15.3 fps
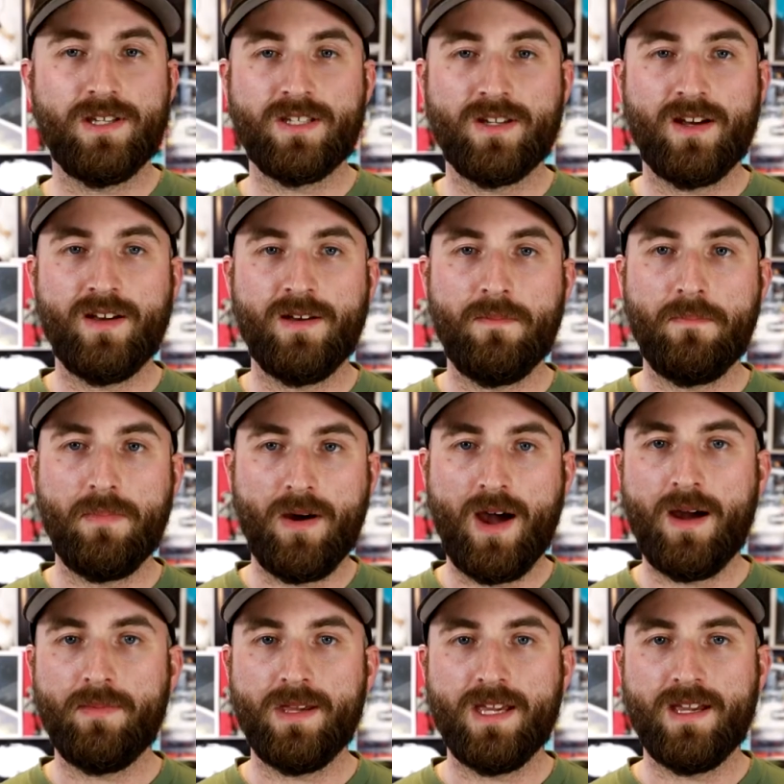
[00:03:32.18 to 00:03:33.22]
We saw
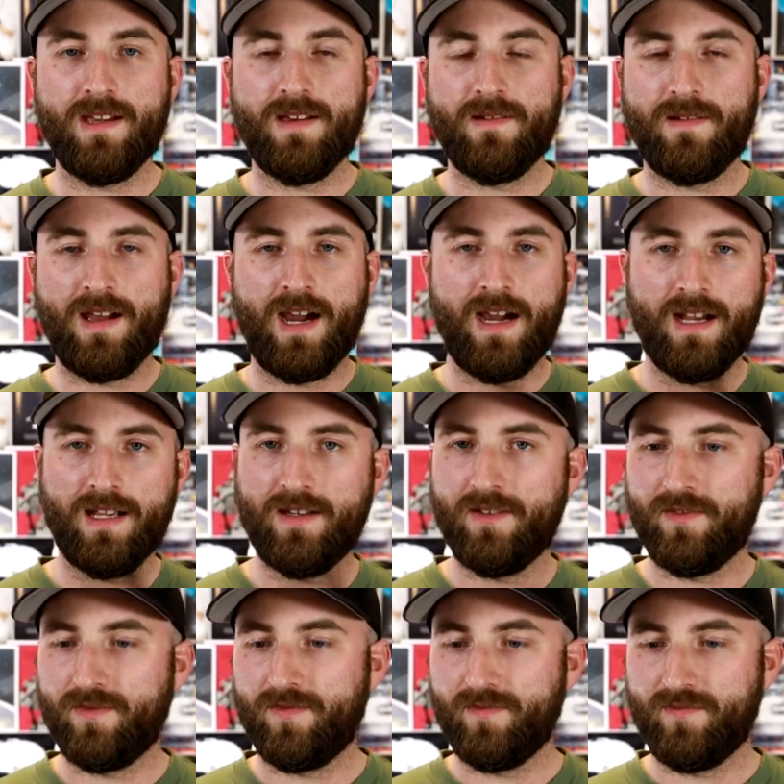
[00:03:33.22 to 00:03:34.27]
Bobby kind
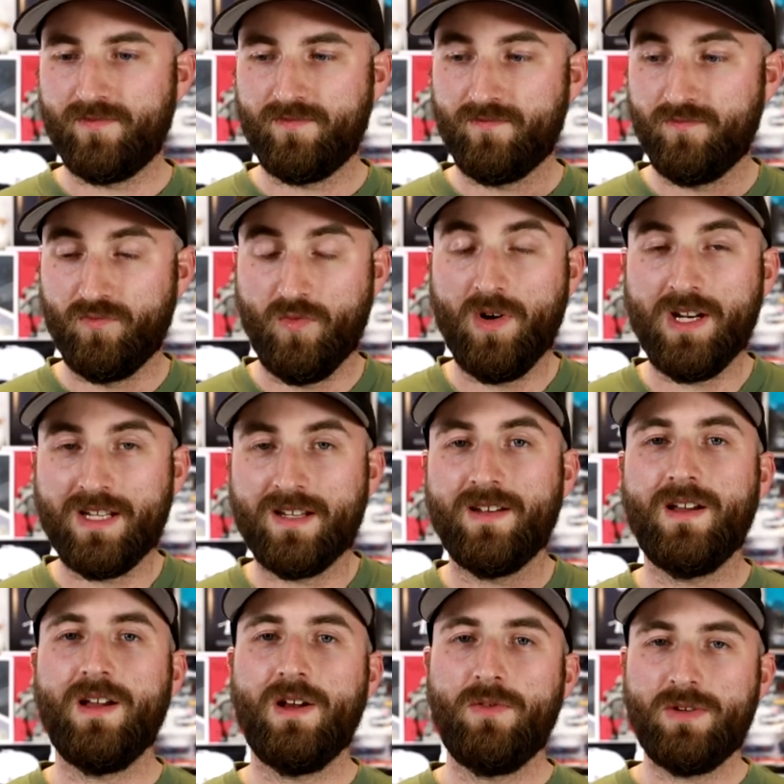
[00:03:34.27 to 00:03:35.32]
of, what,
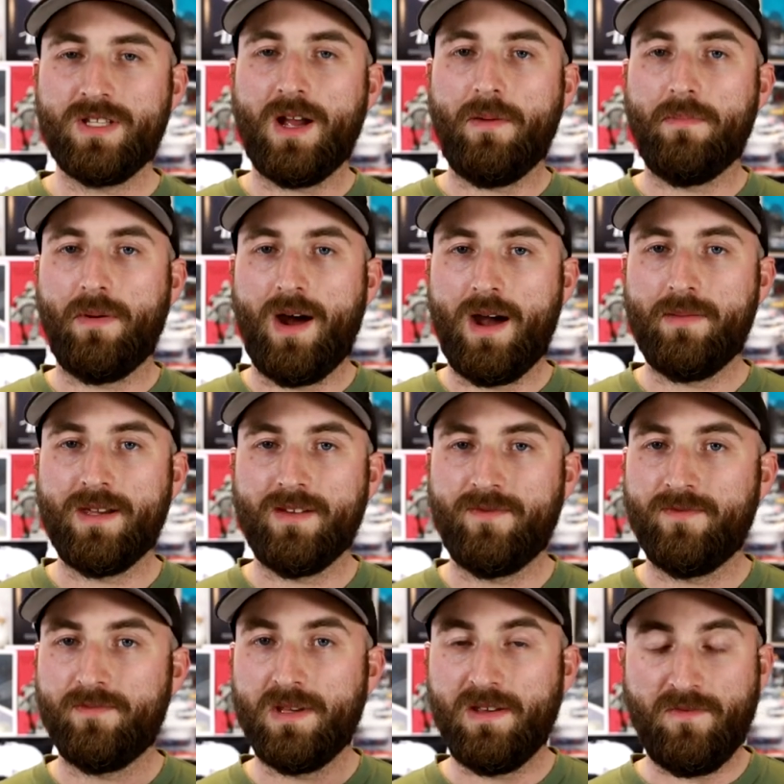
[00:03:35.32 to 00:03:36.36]
we saw Bobby
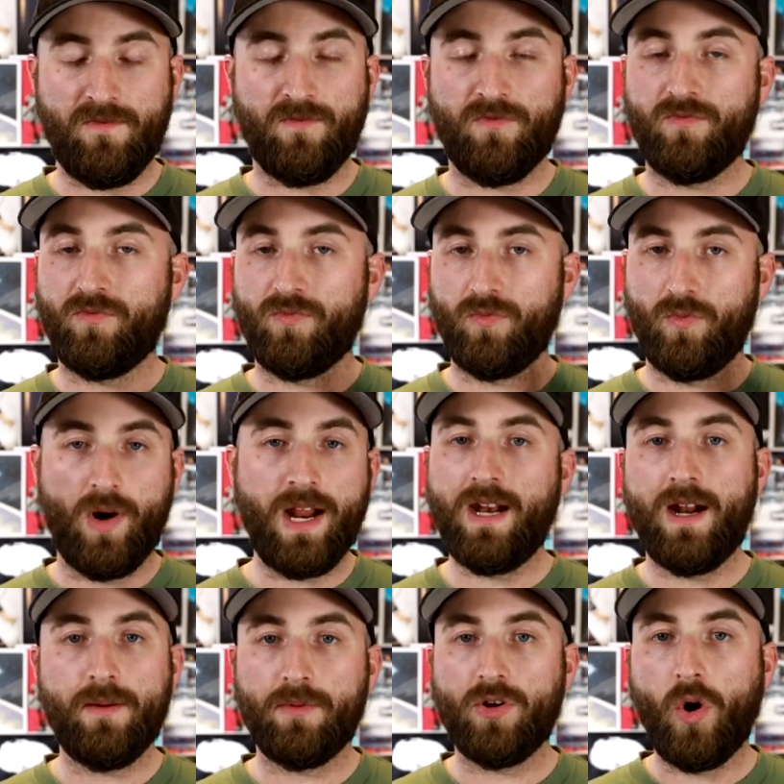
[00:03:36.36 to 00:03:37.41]
be
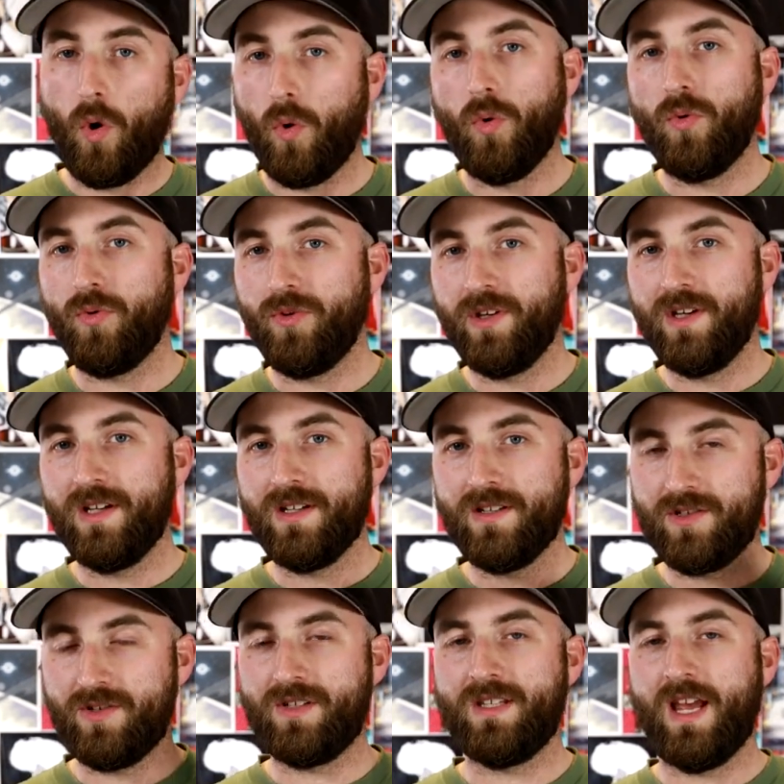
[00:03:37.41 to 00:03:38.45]
right up cold
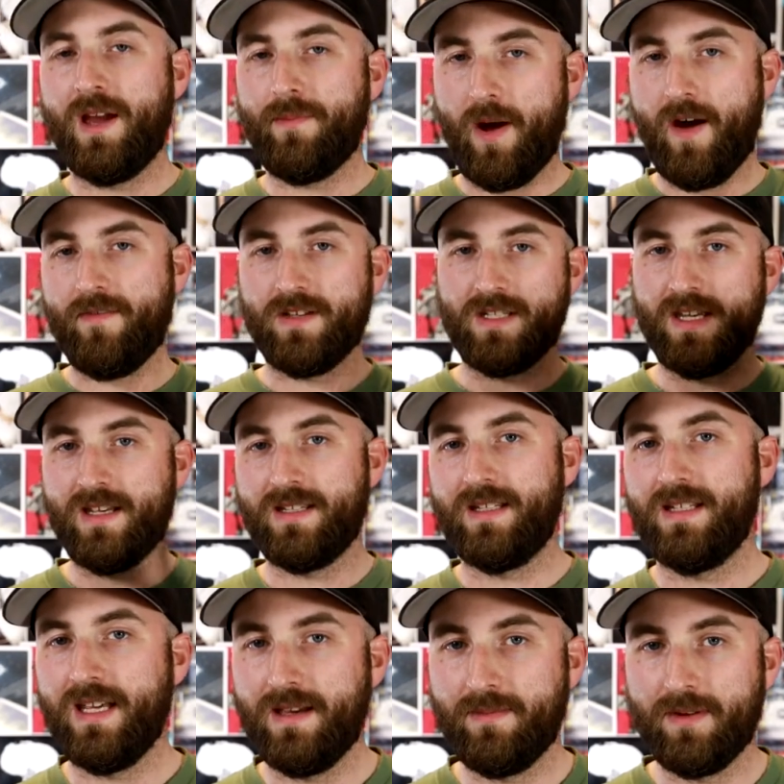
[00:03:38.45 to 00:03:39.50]
to Sam, obviously as a
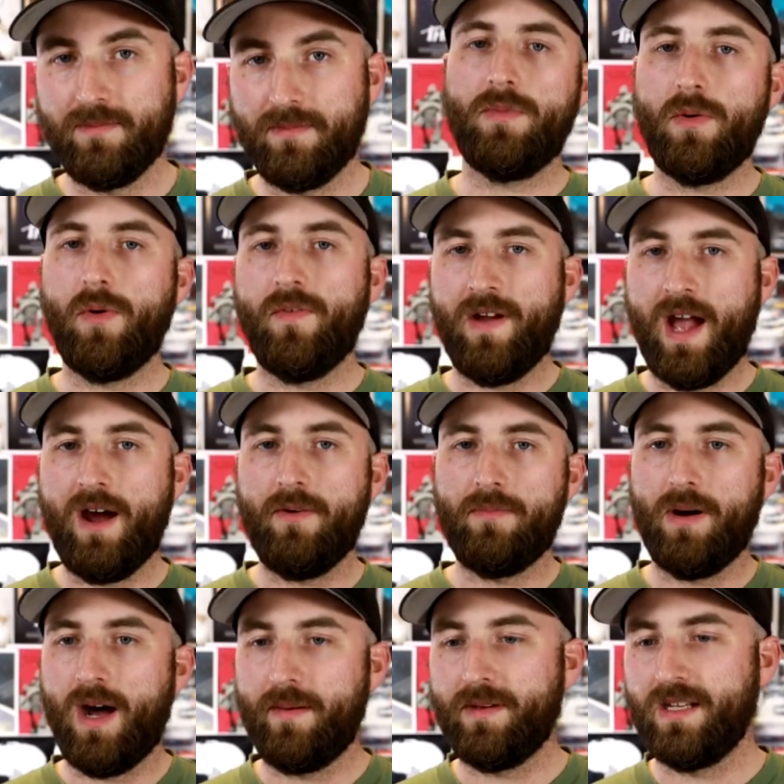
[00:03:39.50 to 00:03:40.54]
demon, but with how
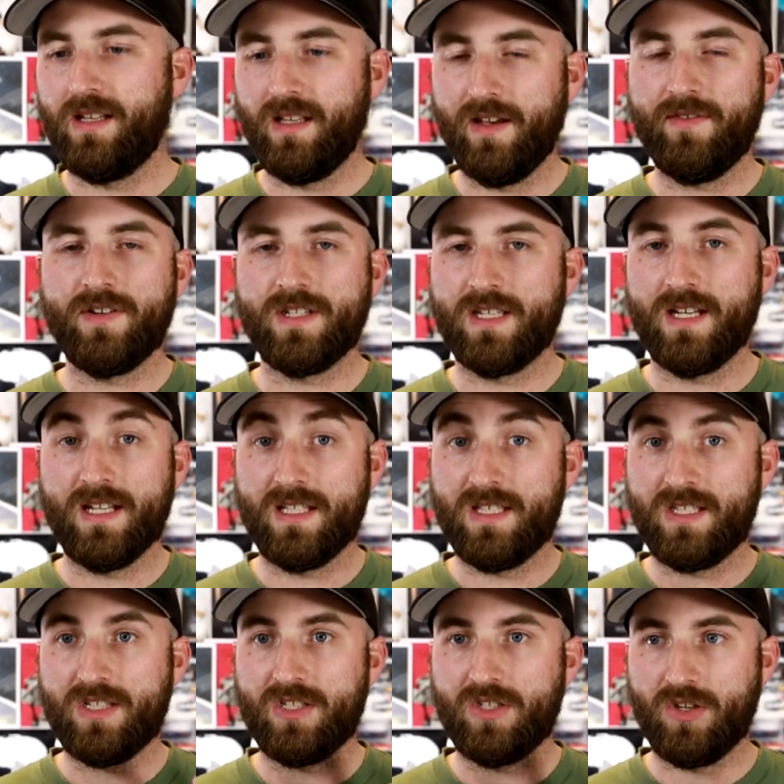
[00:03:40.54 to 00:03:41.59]
Bobby delivers it, it's
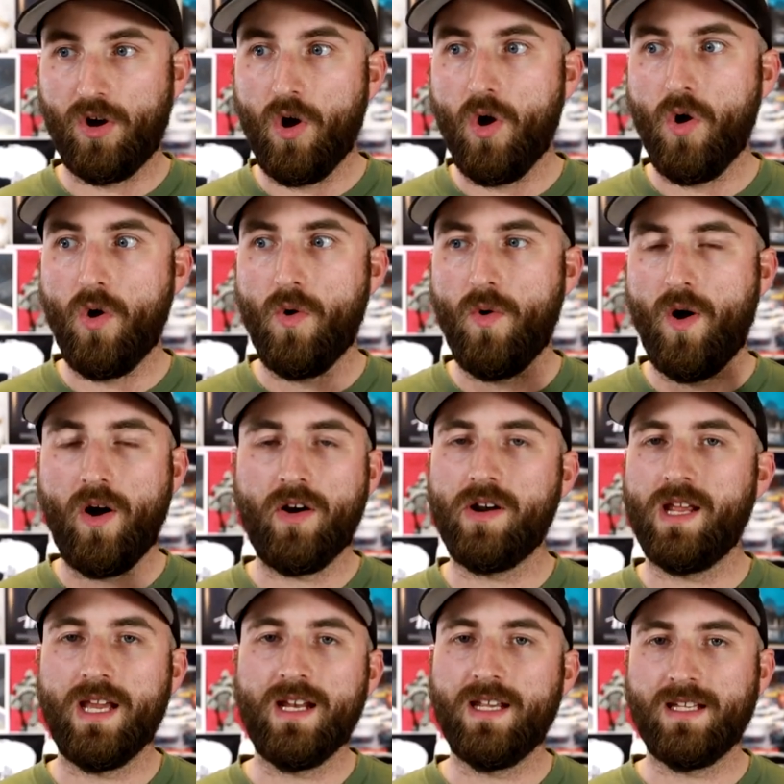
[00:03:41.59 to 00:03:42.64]
so
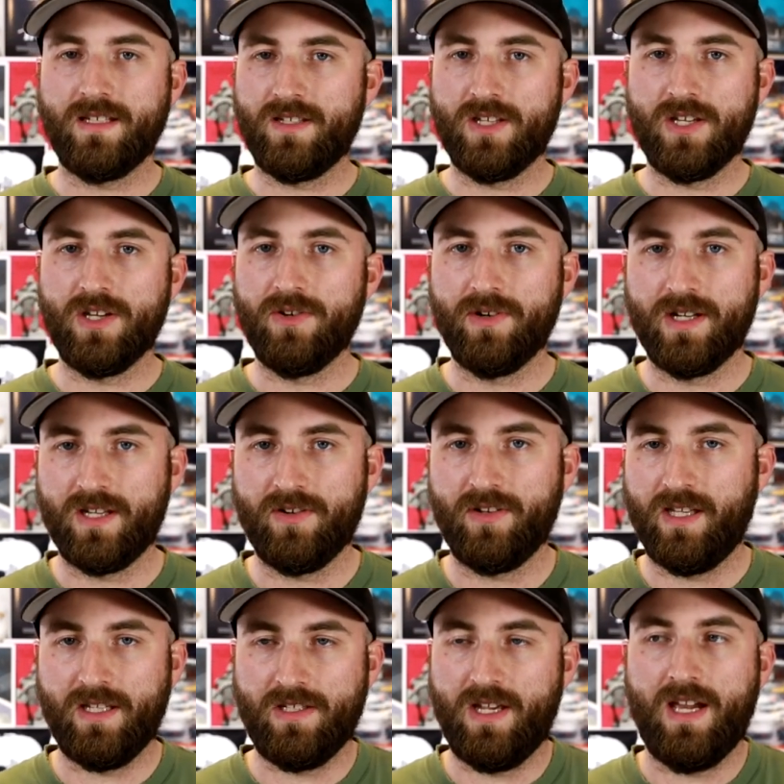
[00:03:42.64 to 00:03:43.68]
hard-hitting to you, and you're
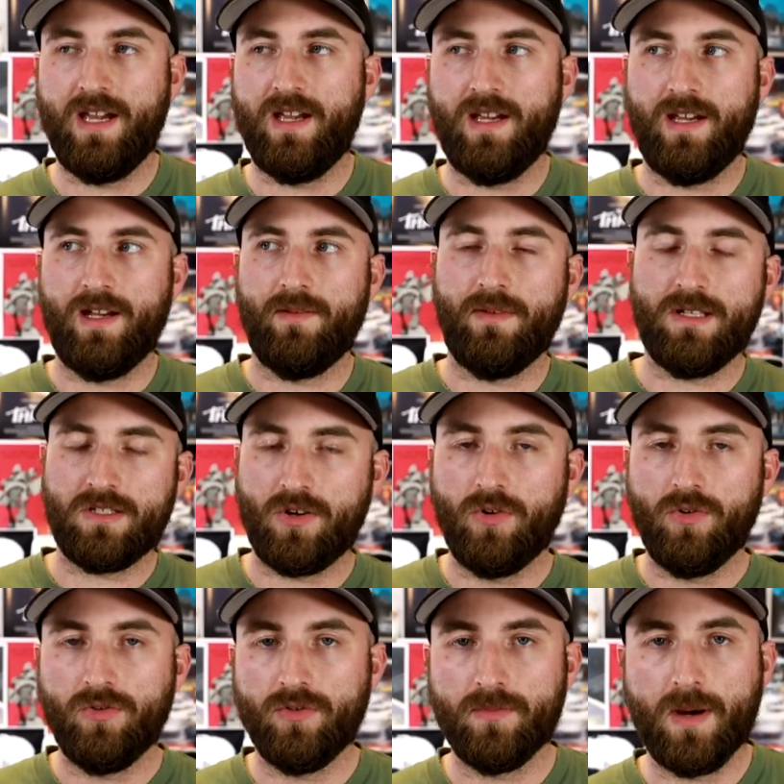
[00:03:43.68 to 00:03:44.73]
like, damn, that's
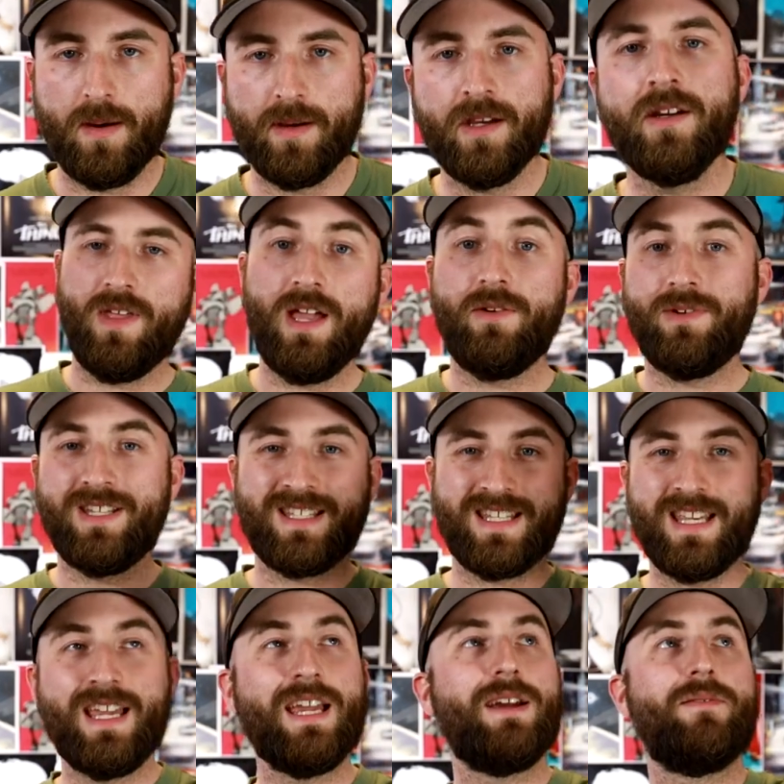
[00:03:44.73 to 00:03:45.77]
cold, Bobby. Then we
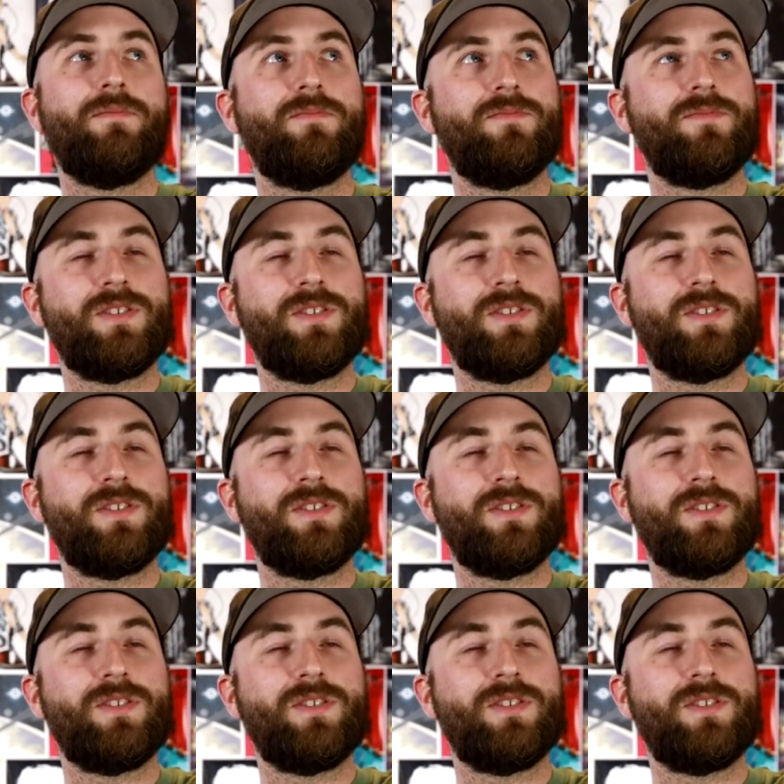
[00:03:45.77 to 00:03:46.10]
see him